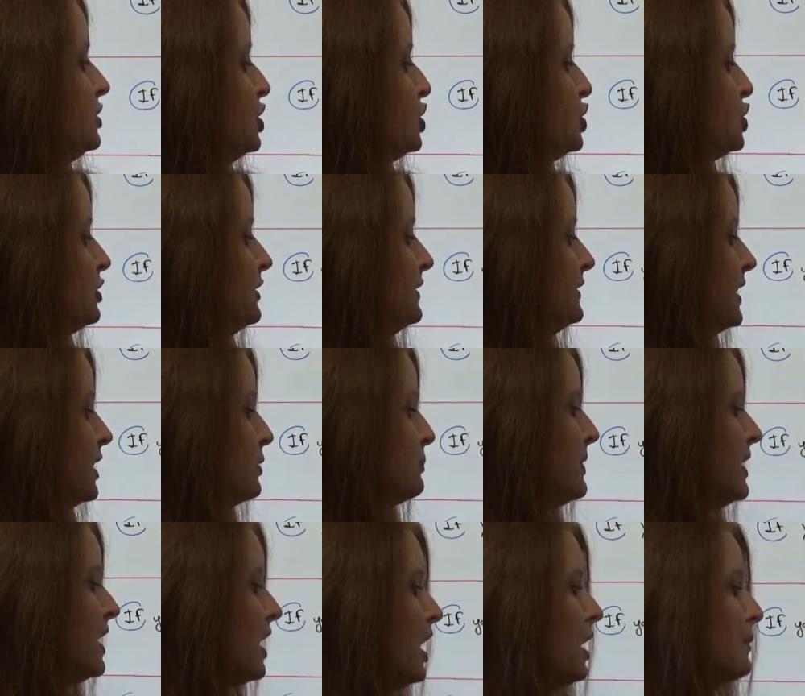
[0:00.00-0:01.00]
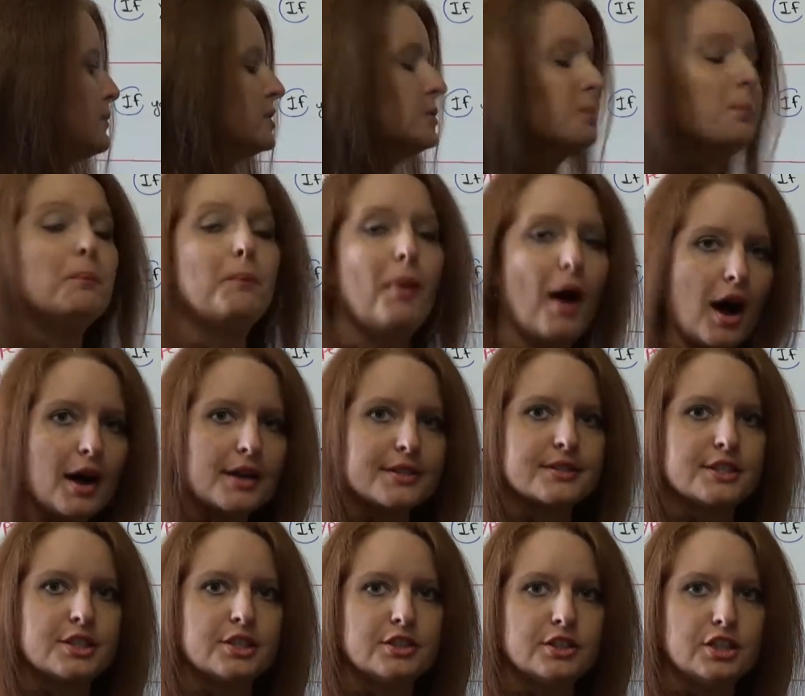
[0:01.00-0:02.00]
conditional that becomes
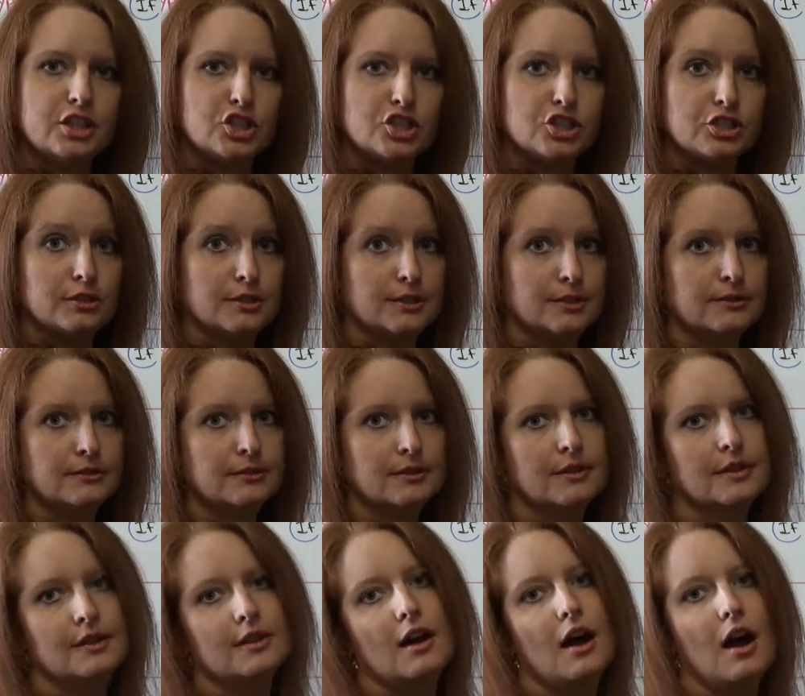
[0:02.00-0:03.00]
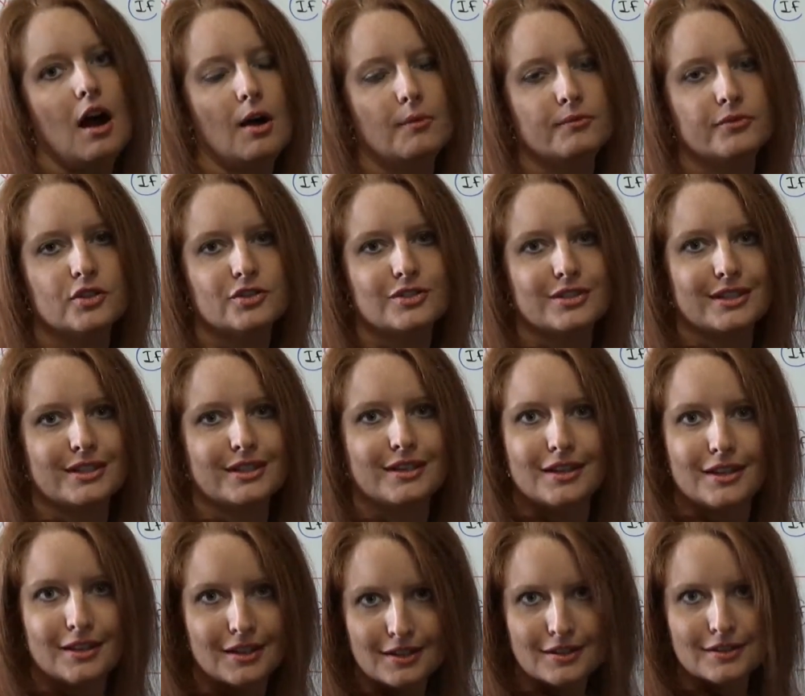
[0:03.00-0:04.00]
past conditional.
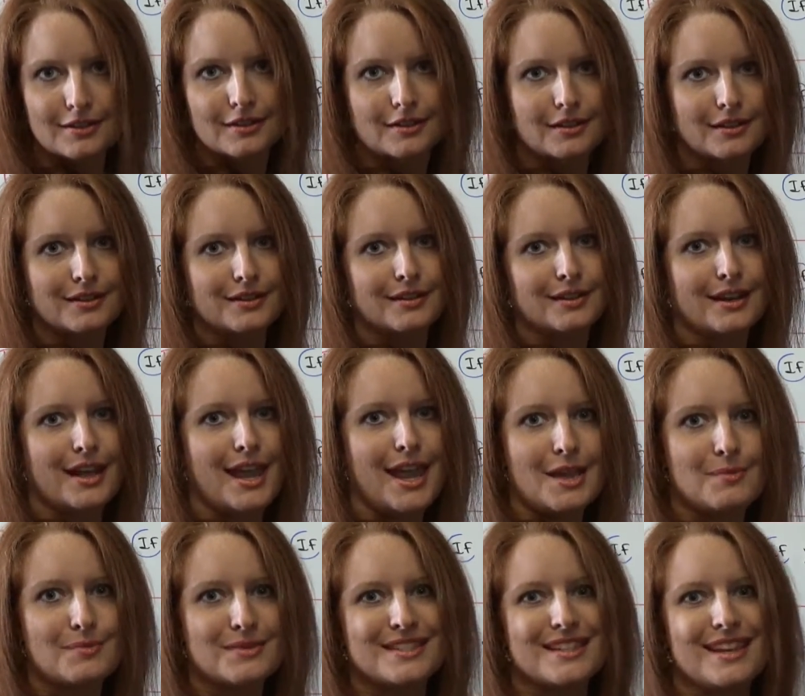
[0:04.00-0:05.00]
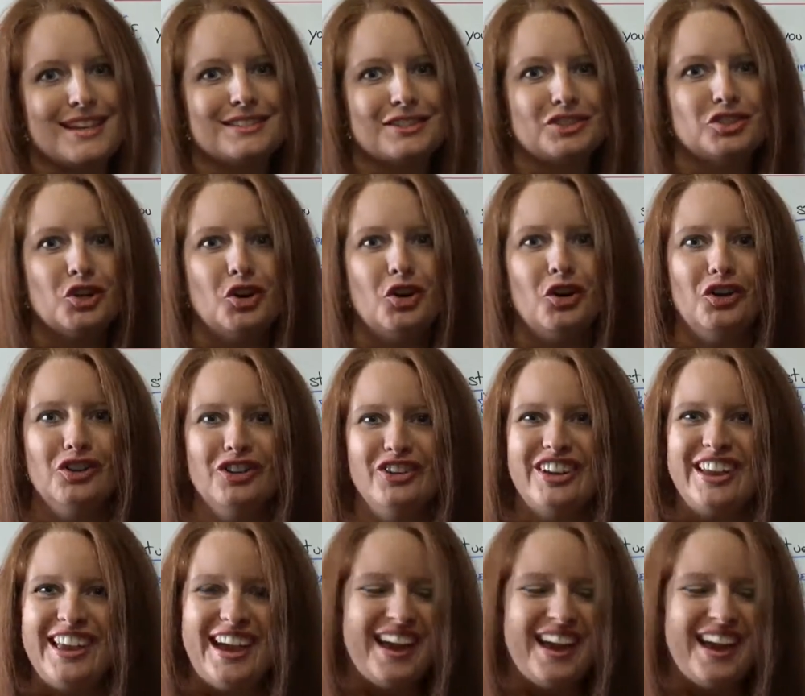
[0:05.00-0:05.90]
Obviously, the name says it all,